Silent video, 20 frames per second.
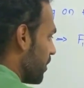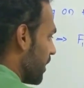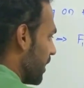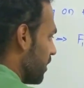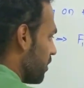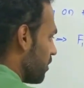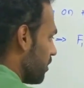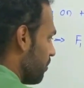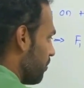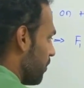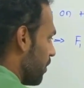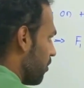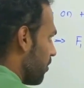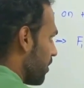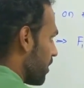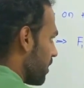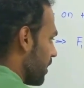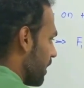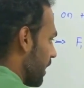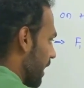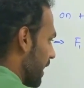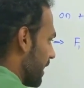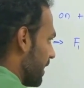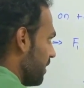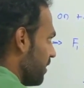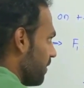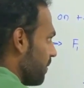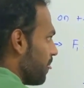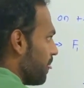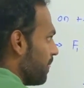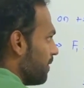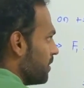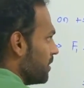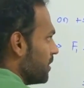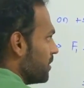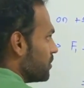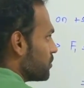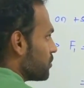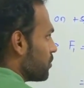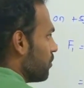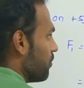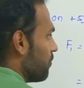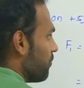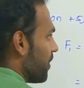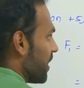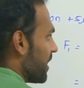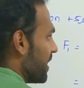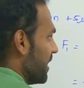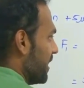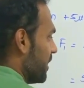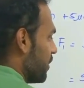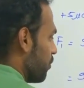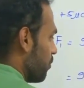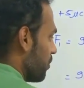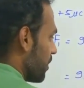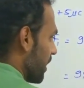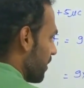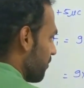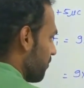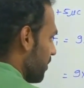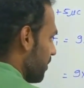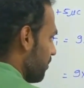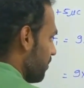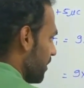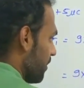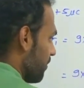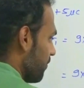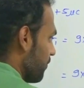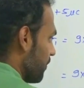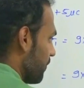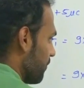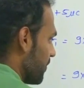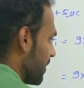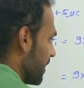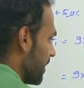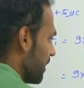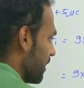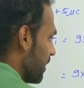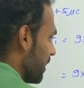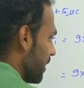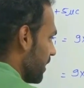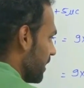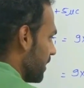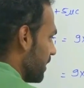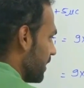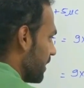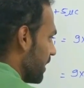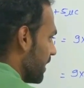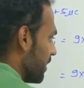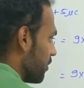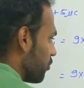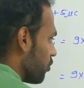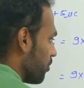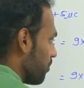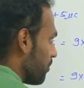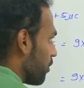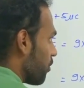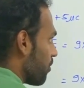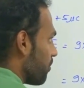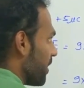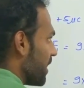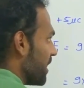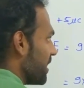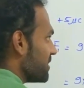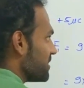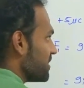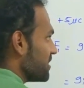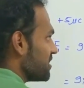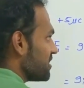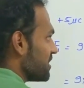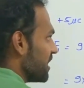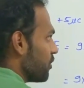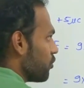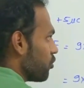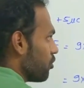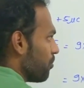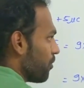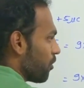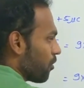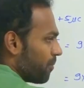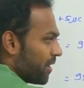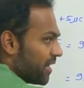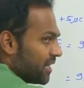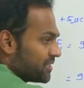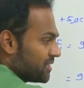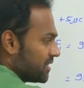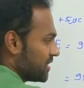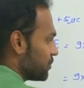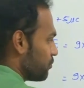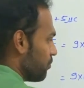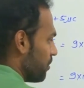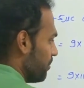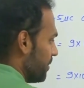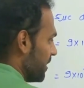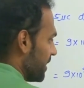10 to the power 9. So 5 into 10 will be 50. 10 to the power minus 6. 10 to the power minus 6 will be